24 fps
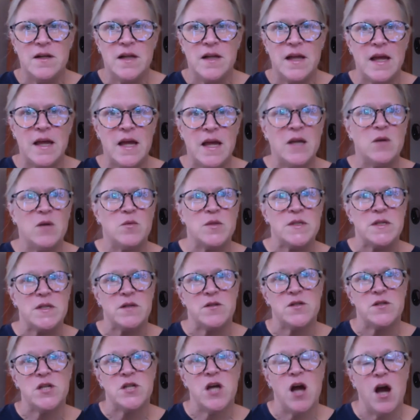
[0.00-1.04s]
and it was a
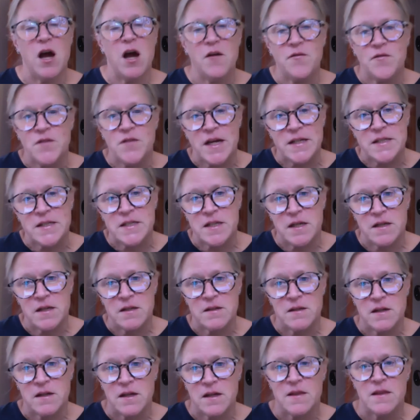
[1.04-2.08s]
tough
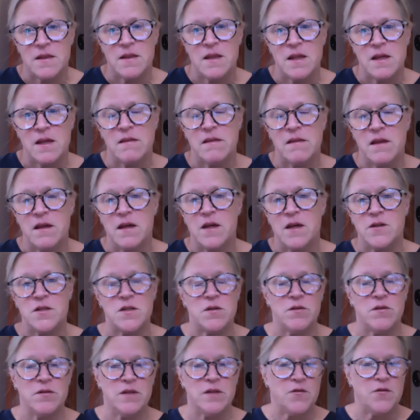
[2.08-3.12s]
lesson, I, I think,
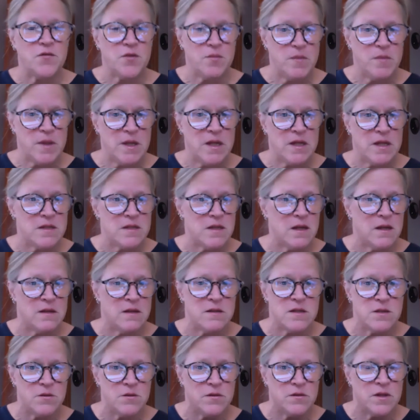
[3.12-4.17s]
certainly for me and,
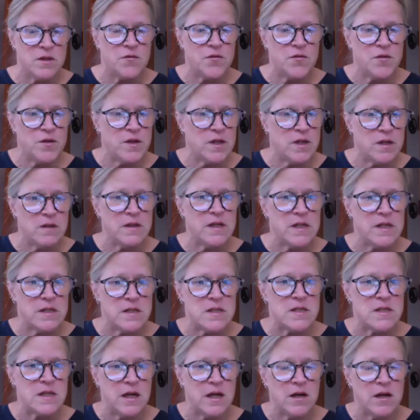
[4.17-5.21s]
and certainly for little
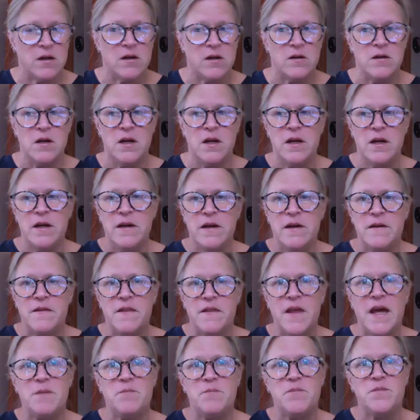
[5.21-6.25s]
kids to hear
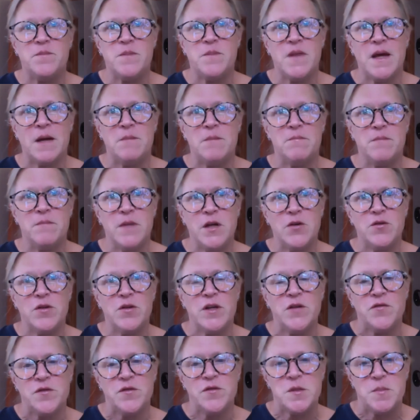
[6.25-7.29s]
that that
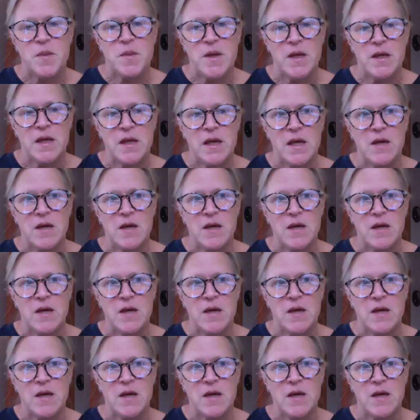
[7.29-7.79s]
merely for speaking